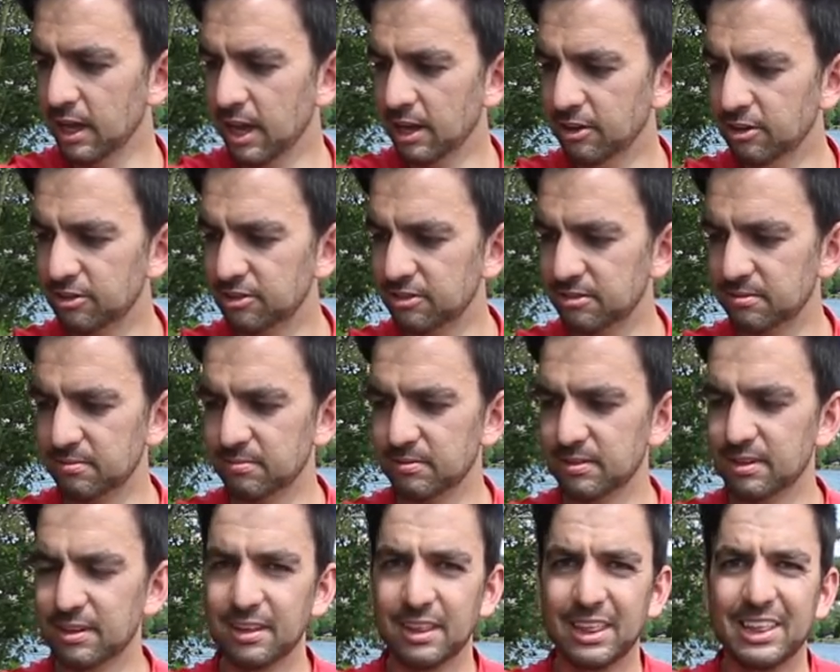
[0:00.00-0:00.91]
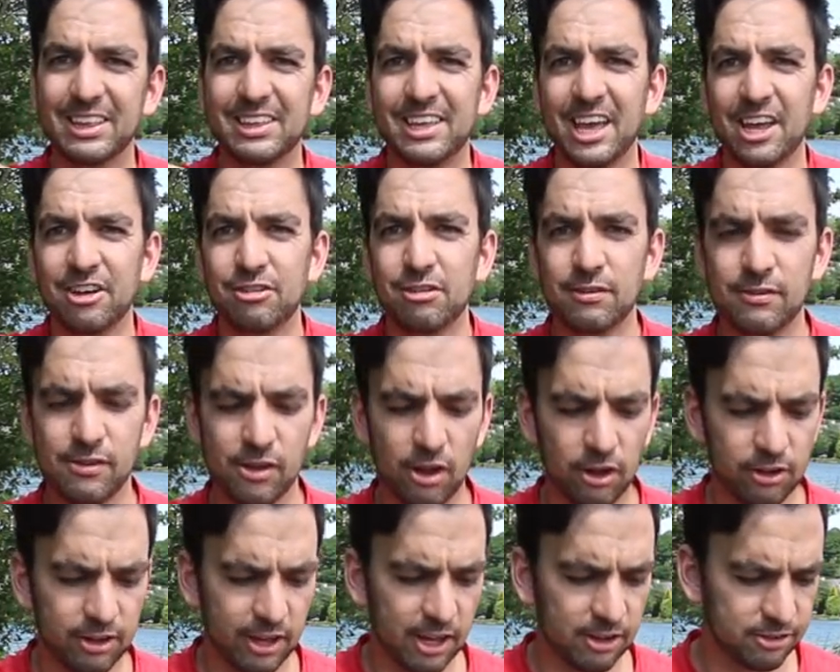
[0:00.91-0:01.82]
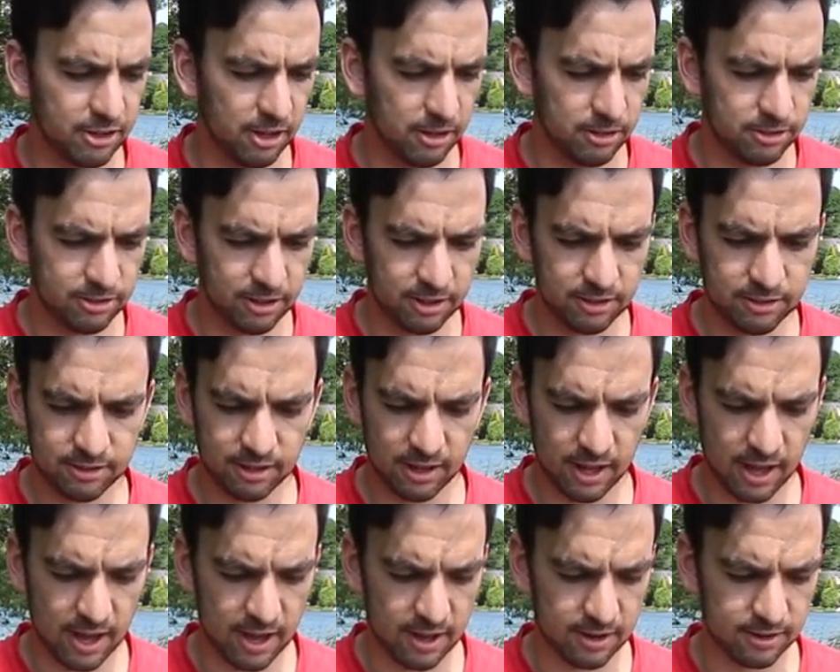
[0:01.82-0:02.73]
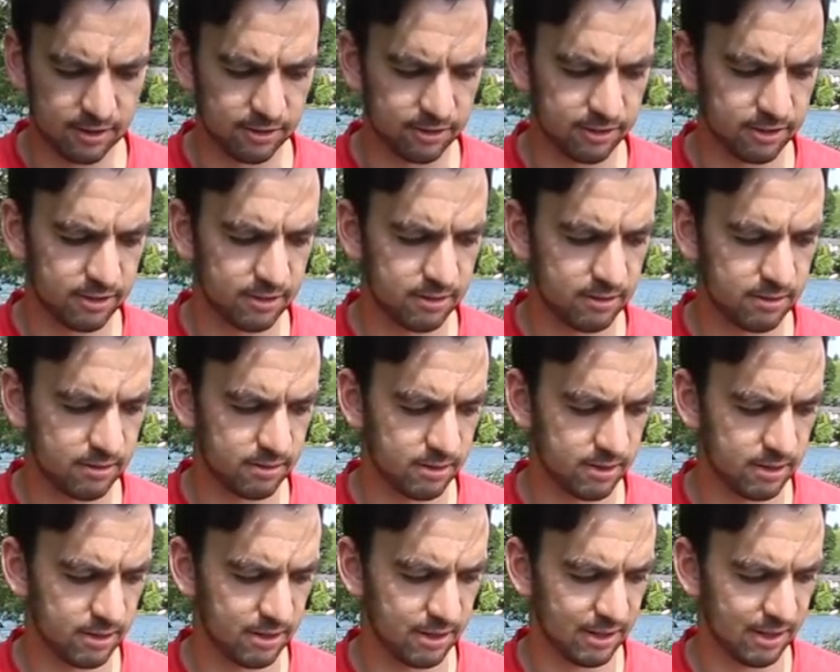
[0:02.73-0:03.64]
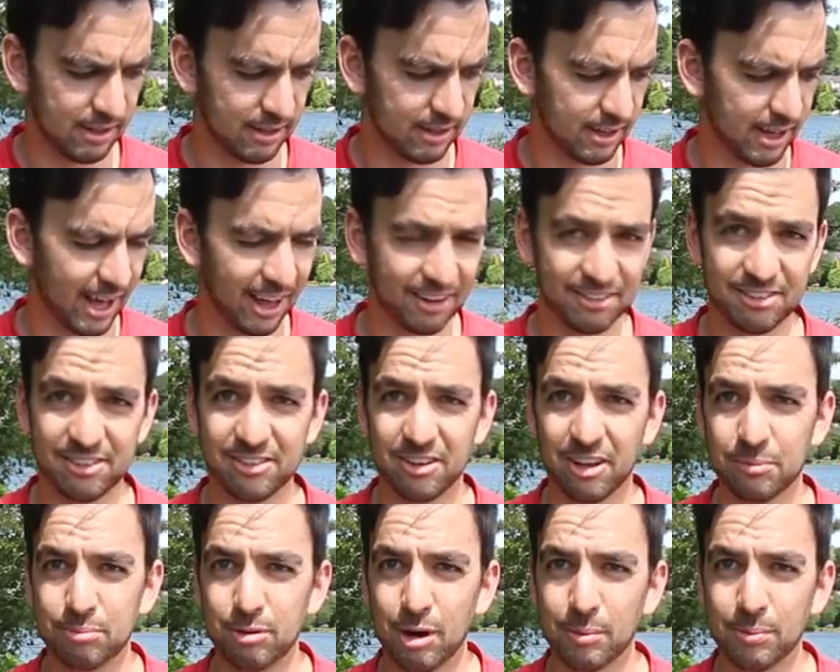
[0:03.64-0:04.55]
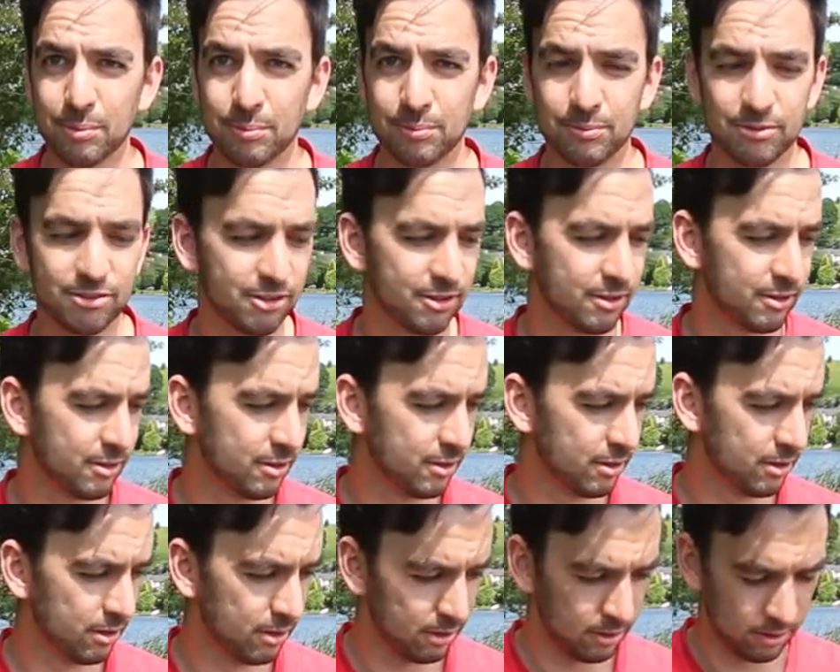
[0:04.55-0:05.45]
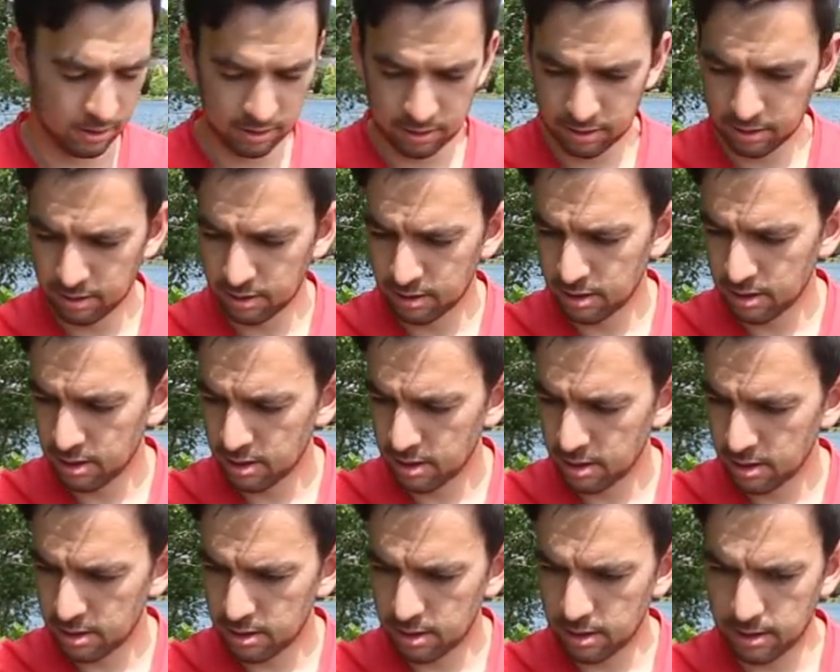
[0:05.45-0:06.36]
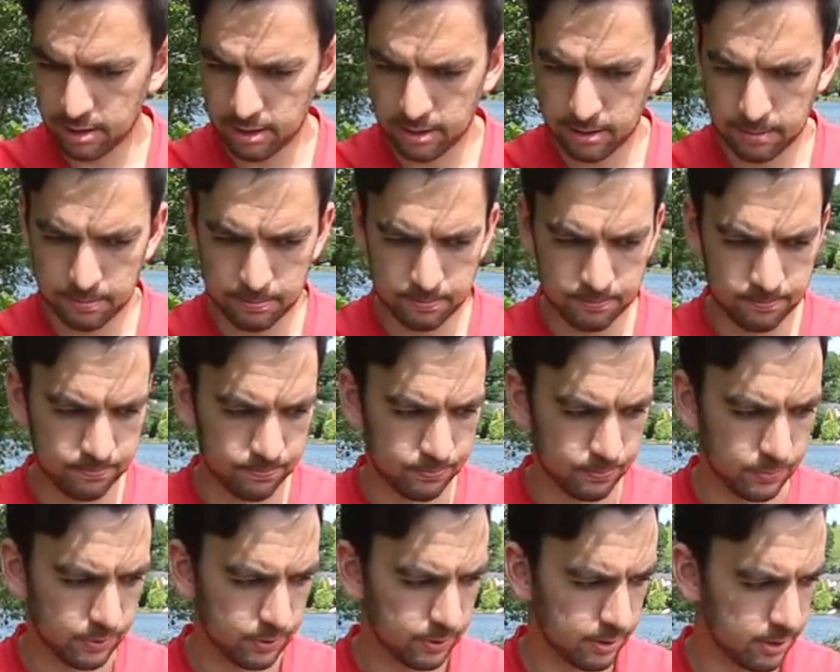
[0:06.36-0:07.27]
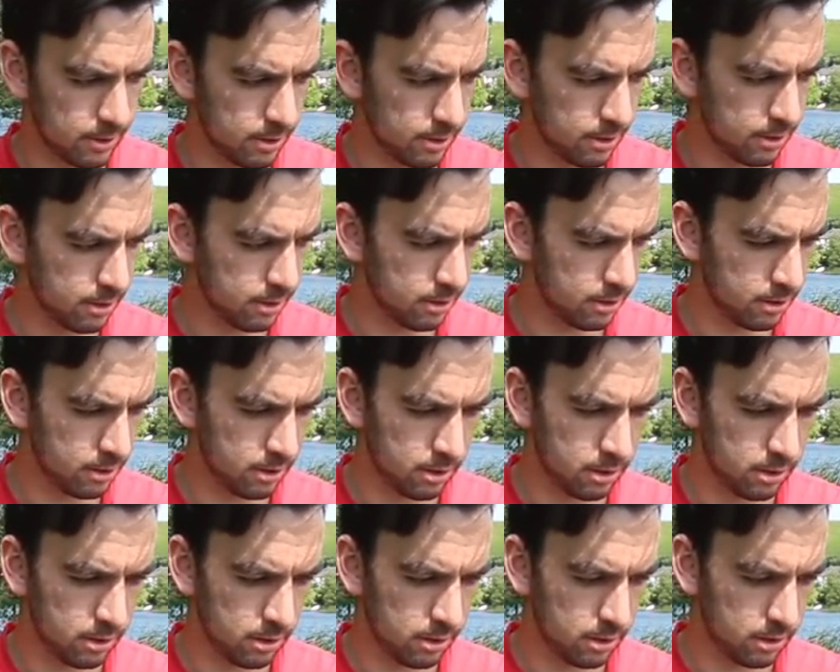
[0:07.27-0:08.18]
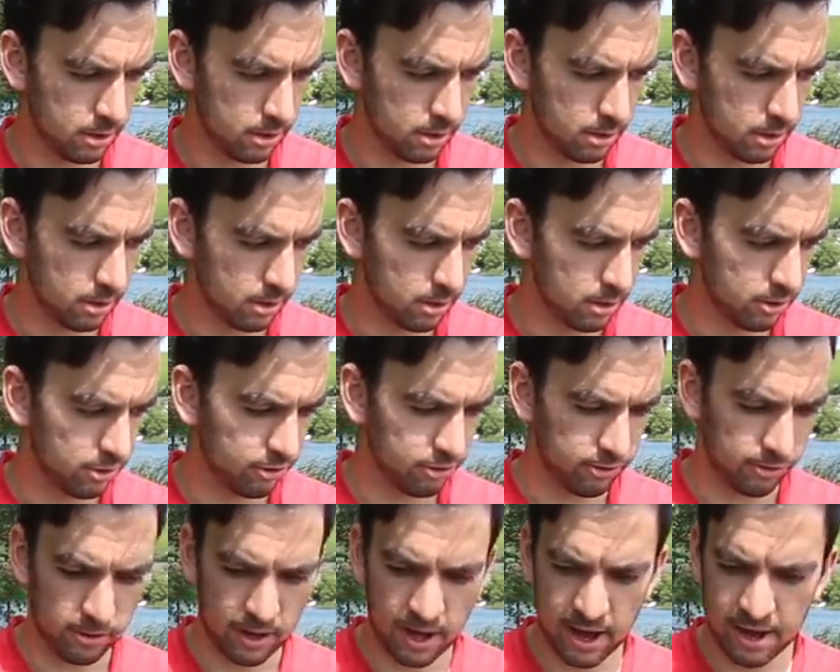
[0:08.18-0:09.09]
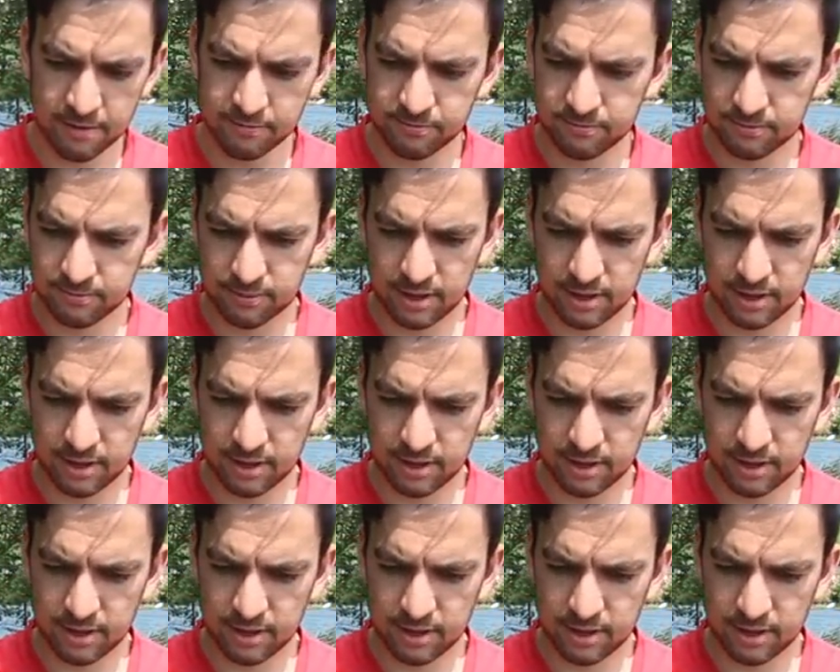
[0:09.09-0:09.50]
it just gets rid of all the excuses and answers all the problems. So I've